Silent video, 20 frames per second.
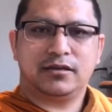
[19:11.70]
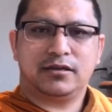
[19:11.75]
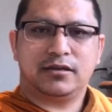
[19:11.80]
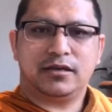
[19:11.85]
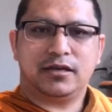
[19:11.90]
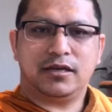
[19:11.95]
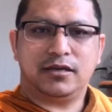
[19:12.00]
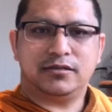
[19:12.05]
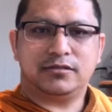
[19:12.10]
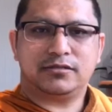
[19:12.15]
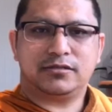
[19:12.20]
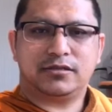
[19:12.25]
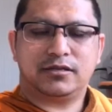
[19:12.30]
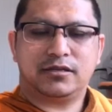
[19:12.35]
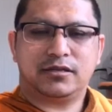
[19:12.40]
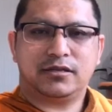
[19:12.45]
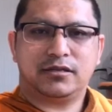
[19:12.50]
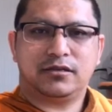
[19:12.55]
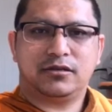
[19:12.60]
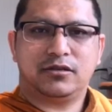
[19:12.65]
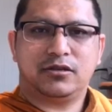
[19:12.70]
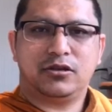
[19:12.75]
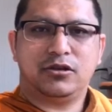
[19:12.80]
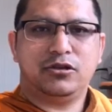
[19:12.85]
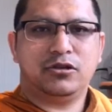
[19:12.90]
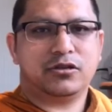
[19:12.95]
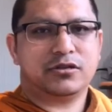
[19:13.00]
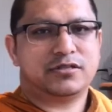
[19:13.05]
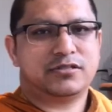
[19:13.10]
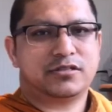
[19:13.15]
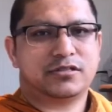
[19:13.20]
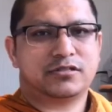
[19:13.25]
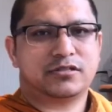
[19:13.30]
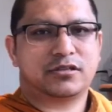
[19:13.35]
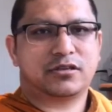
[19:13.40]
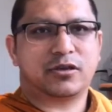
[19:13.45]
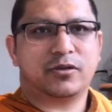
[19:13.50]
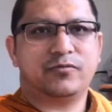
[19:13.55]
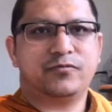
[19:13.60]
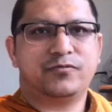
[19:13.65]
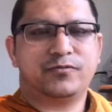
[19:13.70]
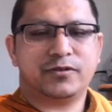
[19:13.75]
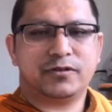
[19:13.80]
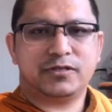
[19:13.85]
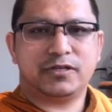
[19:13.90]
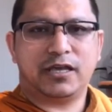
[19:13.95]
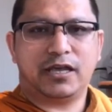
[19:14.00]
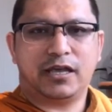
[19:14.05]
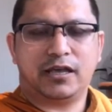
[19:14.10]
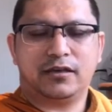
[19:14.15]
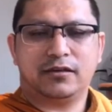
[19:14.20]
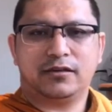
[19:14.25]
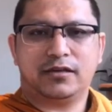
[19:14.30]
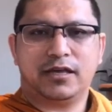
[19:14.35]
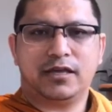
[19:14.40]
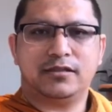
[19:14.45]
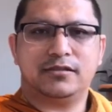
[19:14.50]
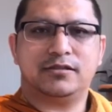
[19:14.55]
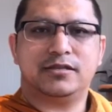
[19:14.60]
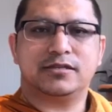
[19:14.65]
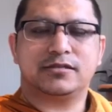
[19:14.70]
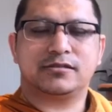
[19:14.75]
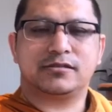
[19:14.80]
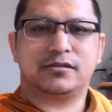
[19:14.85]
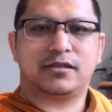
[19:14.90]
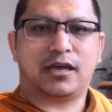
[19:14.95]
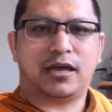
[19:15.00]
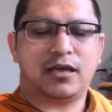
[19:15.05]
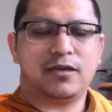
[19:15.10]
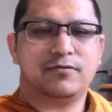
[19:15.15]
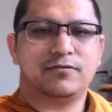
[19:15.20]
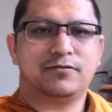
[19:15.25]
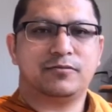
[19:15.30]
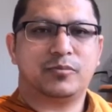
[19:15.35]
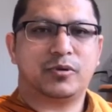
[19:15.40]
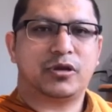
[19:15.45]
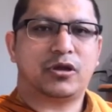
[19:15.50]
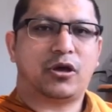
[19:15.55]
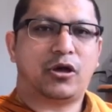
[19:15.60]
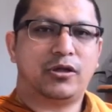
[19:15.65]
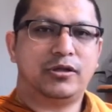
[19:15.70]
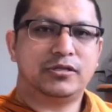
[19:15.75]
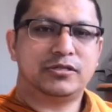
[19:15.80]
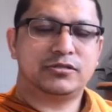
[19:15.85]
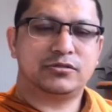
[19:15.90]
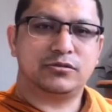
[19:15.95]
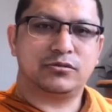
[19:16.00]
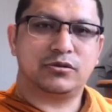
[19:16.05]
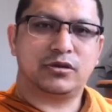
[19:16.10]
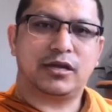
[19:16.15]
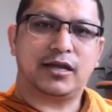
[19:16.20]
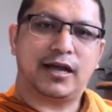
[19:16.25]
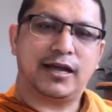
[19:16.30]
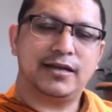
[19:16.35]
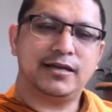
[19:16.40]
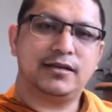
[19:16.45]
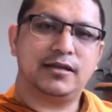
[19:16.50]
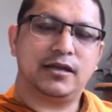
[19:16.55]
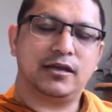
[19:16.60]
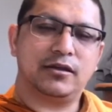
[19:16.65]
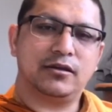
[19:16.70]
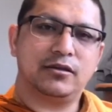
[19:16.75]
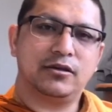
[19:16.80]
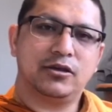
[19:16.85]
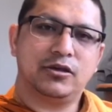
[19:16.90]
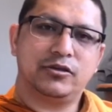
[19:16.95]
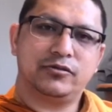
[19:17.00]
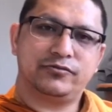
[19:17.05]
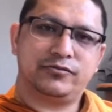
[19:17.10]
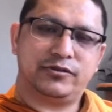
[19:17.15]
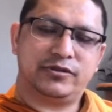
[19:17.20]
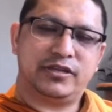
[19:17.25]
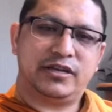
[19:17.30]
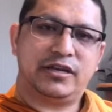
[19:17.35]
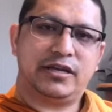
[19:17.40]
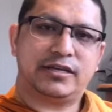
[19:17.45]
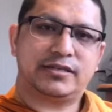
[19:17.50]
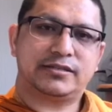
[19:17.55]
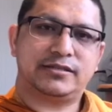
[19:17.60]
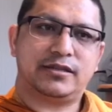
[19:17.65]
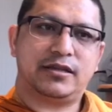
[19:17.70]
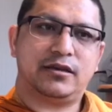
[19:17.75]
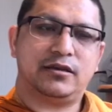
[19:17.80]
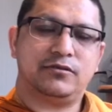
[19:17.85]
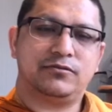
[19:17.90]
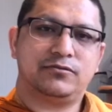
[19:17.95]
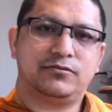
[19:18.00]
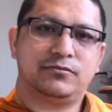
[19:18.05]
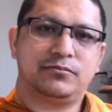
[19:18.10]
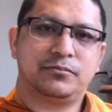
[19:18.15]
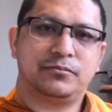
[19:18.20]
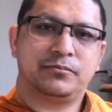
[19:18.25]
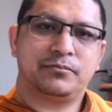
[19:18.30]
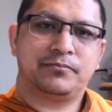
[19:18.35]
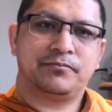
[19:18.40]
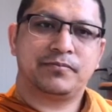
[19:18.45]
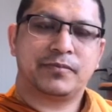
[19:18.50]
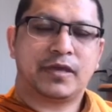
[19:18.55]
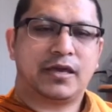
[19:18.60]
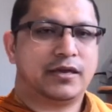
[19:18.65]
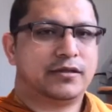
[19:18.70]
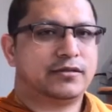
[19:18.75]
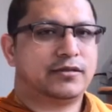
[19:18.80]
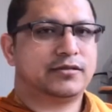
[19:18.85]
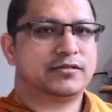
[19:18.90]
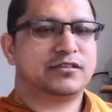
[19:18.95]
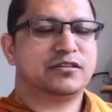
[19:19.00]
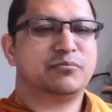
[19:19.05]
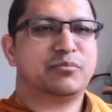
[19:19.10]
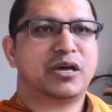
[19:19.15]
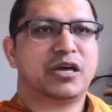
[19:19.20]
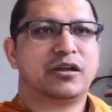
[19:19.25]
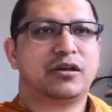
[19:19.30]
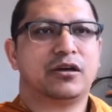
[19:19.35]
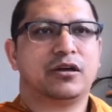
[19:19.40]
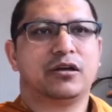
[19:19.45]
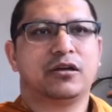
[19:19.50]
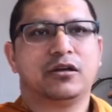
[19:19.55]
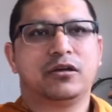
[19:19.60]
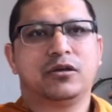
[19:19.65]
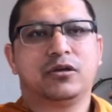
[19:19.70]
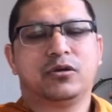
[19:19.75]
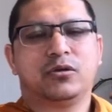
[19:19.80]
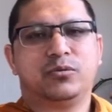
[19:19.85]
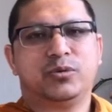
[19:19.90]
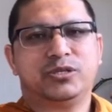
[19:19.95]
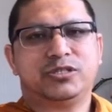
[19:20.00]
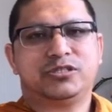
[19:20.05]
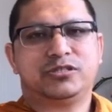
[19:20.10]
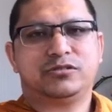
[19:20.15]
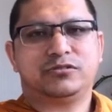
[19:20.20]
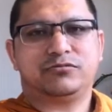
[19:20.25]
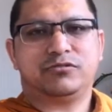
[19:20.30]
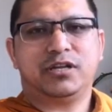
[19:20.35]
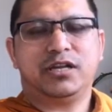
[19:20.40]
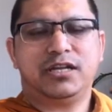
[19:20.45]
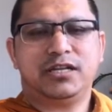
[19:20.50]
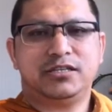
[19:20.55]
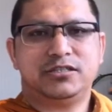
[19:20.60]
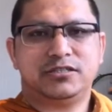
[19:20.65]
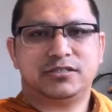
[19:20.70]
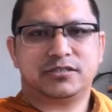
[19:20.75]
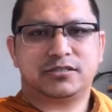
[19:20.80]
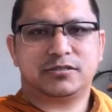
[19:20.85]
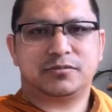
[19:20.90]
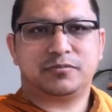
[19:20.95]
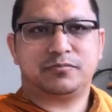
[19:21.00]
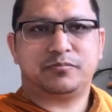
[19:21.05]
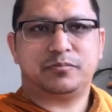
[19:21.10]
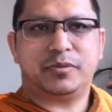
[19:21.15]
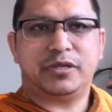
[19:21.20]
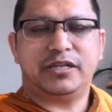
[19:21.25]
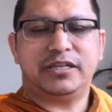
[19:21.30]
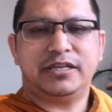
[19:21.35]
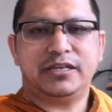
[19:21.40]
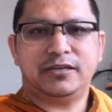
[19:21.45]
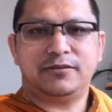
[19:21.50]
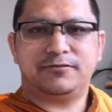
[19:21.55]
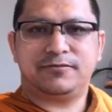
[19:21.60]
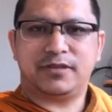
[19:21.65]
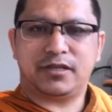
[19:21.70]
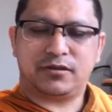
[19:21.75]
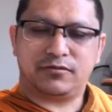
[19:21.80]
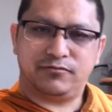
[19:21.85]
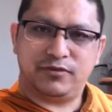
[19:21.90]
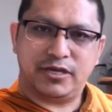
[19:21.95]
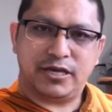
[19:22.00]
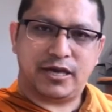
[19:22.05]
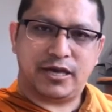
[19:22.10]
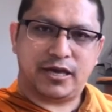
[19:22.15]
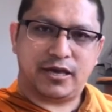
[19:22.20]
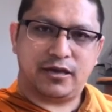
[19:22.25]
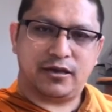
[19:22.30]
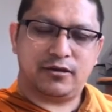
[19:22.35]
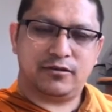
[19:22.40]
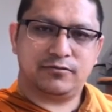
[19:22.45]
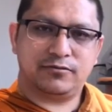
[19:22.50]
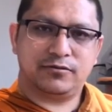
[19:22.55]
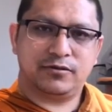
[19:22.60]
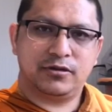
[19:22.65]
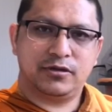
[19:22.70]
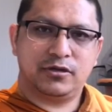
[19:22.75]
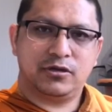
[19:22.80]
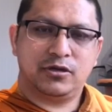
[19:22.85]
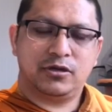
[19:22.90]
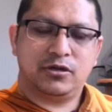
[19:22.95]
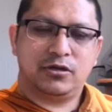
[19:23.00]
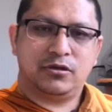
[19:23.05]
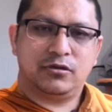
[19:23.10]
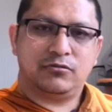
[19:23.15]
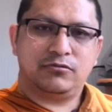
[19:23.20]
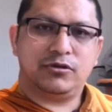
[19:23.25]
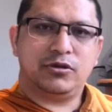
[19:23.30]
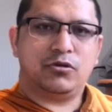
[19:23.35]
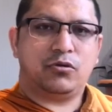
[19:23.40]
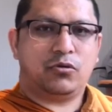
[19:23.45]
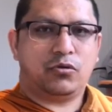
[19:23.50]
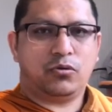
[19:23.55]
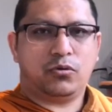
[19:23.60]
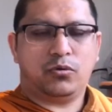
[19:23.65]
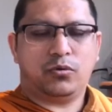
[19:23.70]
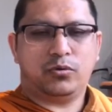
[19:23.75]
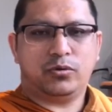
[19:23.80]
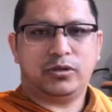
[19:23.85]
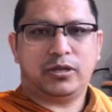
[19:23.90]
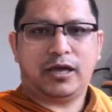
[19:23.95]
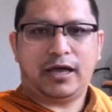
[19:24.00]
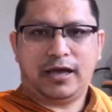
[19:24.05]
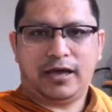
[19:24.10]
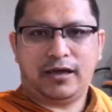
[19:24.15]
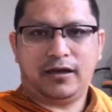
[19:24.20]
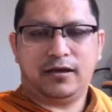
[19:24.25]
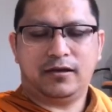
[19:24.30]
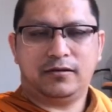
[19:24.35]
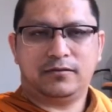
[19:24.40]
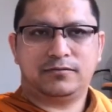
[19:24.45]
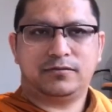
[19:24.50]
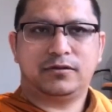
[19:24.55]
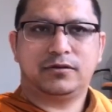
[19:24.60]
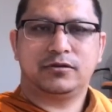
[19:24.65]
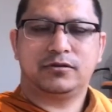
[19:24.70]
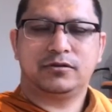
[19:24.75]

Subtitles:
is not just comforting in this life, but also guiding for the next life. It doesn't matter which religious belief that we have, we all have